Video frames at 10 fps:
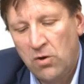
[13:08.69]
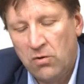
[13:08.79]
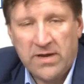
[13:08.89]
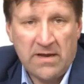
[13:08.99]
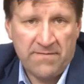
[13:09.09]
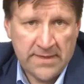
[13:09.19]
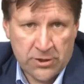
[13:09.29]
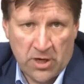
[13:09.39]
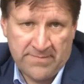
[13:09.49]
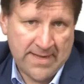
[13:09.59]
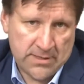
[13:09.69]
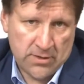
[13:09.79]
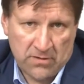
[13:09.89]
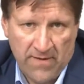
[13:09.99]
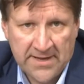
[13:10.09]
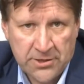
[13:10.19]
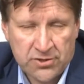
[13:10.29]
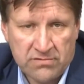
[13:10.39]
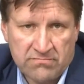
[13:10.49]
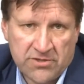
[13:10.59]
So if this term does not
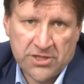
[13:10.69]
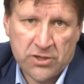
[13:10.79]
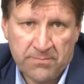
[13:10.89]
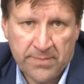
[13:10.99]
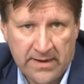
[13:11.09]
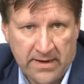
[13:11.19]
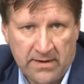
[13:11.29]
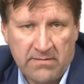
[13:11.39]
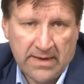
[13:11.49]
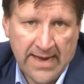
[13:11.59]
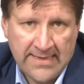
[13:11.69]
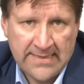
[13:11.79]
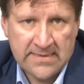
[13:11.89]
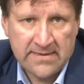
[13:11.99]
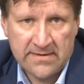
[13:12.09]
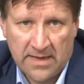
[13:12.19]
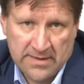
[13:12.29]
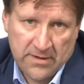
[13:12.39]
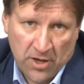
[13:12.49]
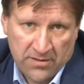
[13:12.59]
vanish, which is typically the case,
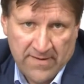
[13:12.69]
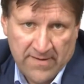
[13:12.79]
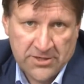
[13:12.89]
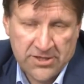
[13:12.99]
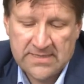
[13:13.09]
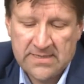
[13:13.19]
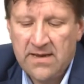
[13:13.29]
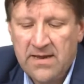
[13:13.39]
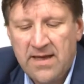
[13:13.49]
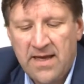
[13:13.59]
does it not vanishes,